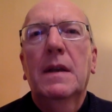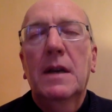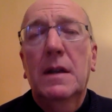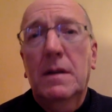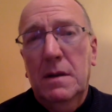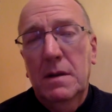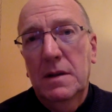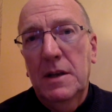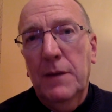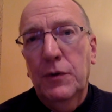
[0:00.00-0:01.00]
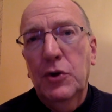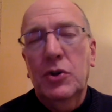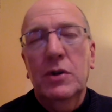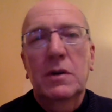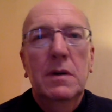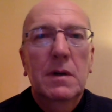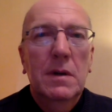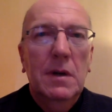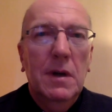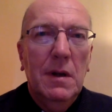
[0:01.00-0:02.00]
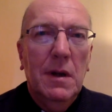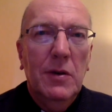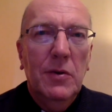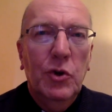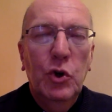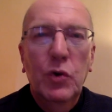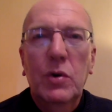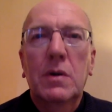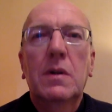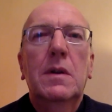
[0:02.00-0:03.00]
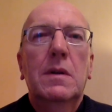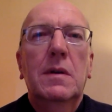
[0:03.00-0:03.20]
A definition on Google